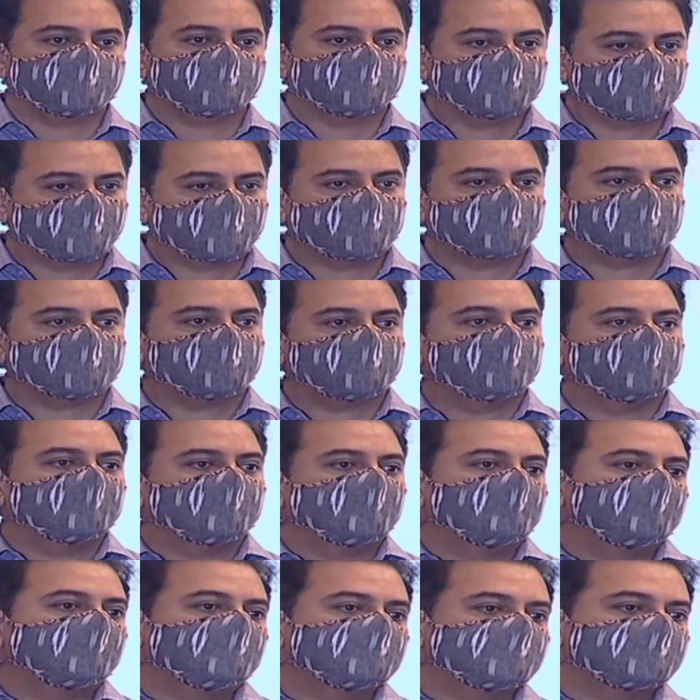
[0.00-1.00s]
that
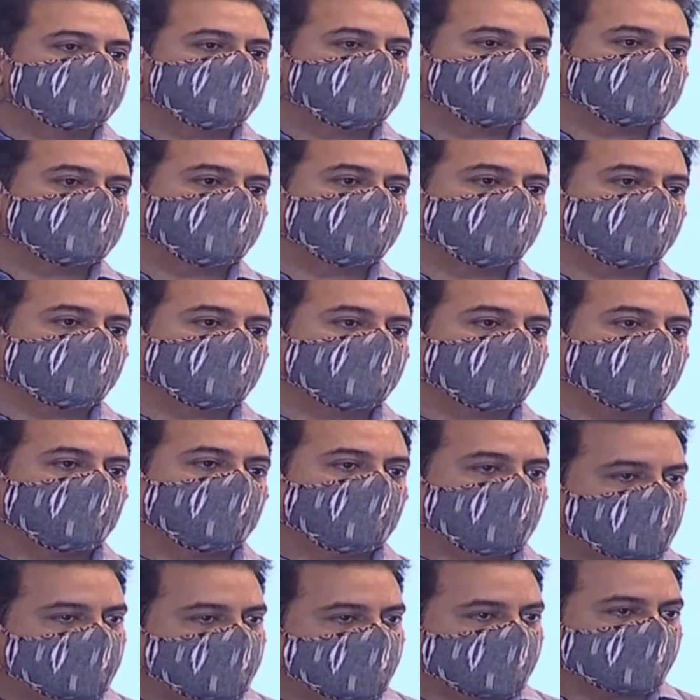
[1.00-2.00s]
specific
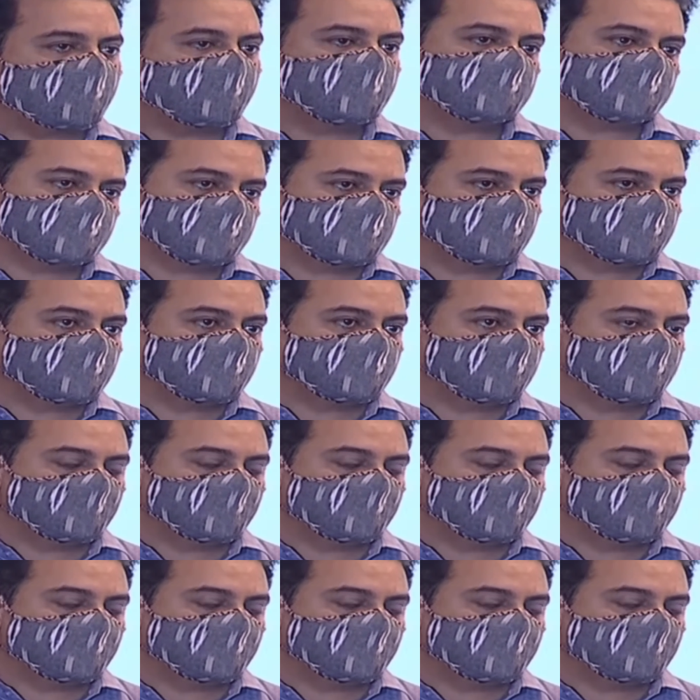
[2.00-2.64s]
application.